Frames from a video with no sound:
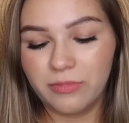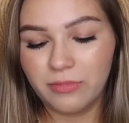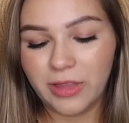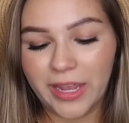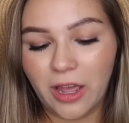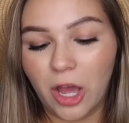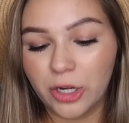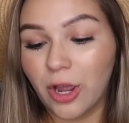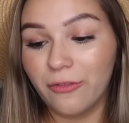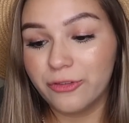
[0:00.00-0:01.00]
like
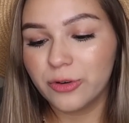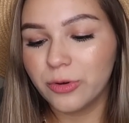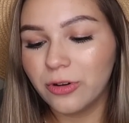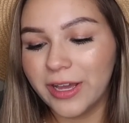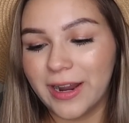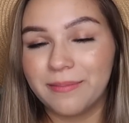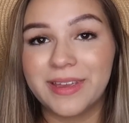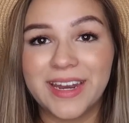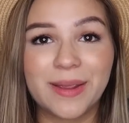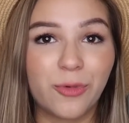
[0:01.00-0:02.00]
uncomfortable, and
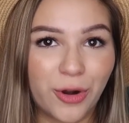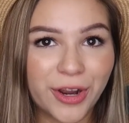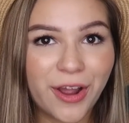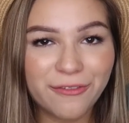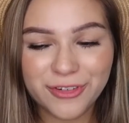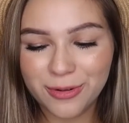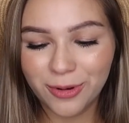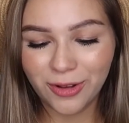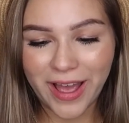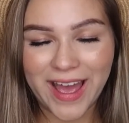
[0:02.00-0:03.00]
I'm getting more
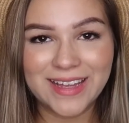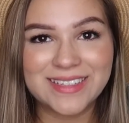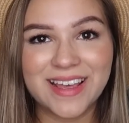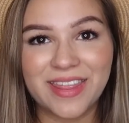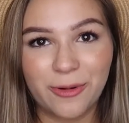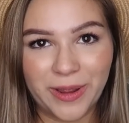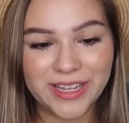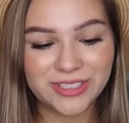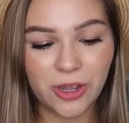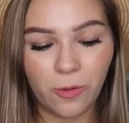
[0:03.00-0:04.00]
uncomfortable as the
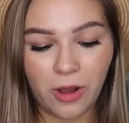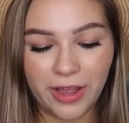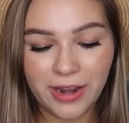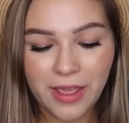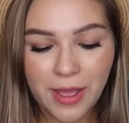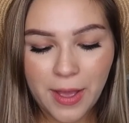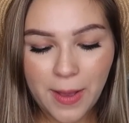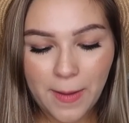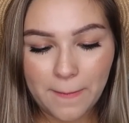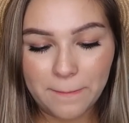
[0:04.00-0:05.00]
weeks go on.
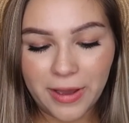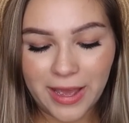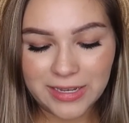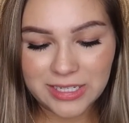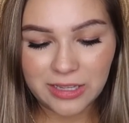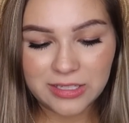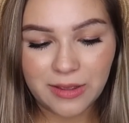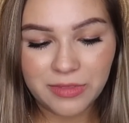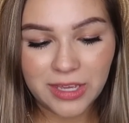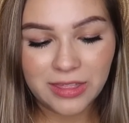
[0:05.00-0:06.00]
But
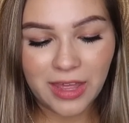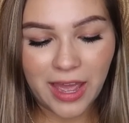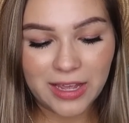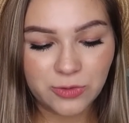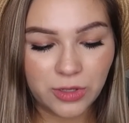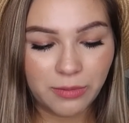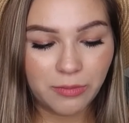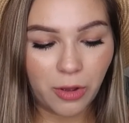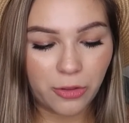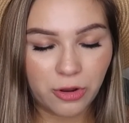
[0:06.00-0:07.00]
something that has really
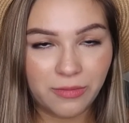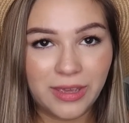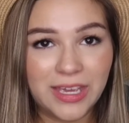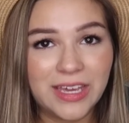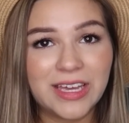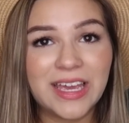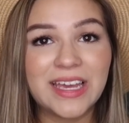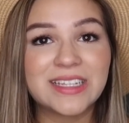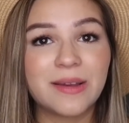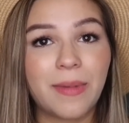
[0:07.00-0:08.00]
been bothering me
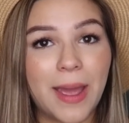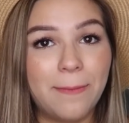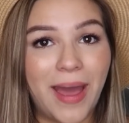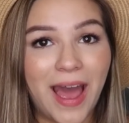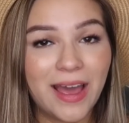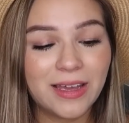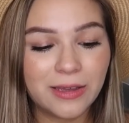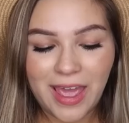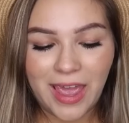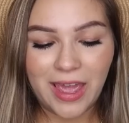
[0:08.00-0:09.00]
is my back.
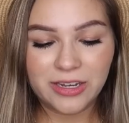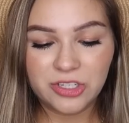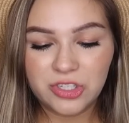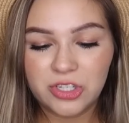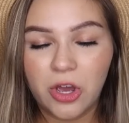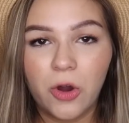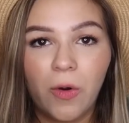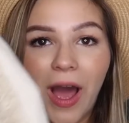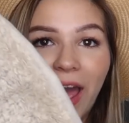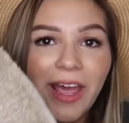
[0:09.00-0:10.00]
And
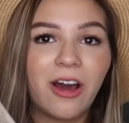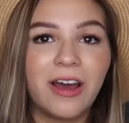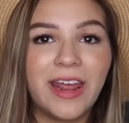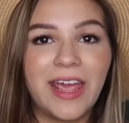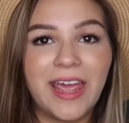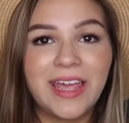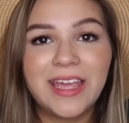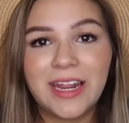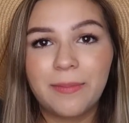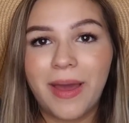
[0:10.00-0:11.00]
so I got a
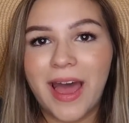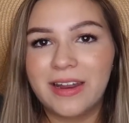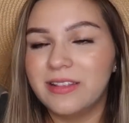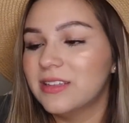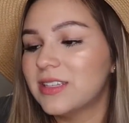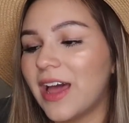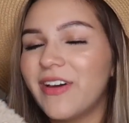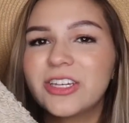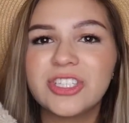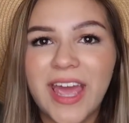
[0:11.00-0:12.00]
heating pad, and this,
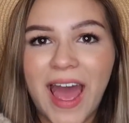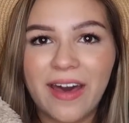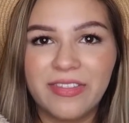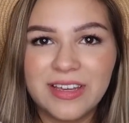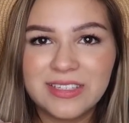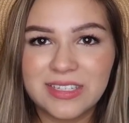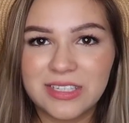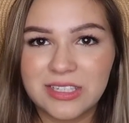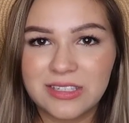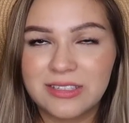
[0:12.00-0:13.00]
I've actually had this.
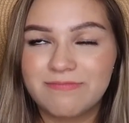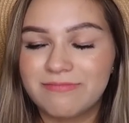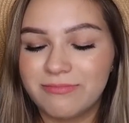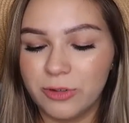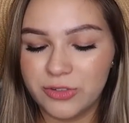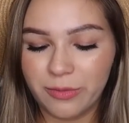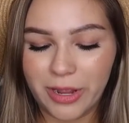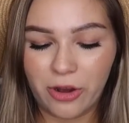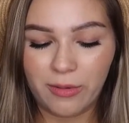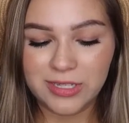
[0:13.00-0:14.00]
This was from
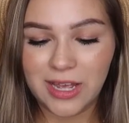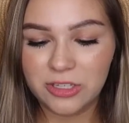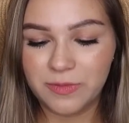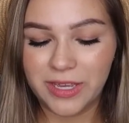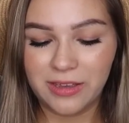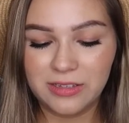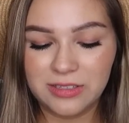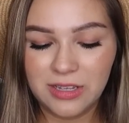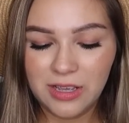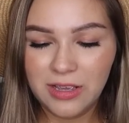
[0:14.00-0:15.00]
my grandma's house because